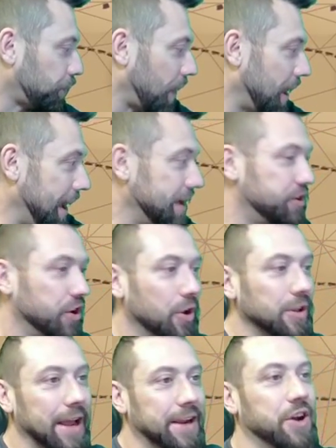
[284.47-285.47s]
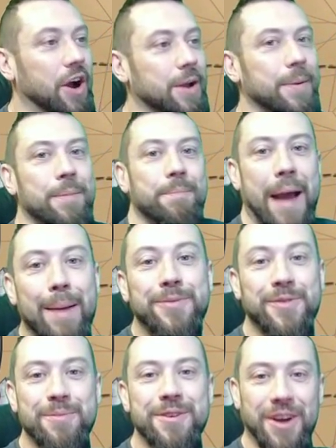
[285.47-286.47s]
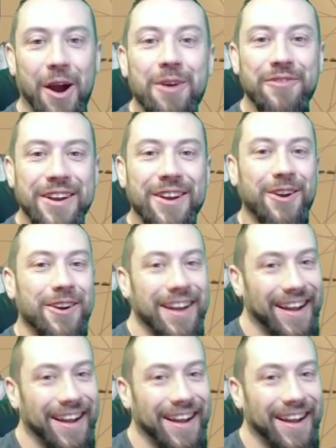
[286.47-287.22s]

Hey, y'all like talk about maps from a geography nerd?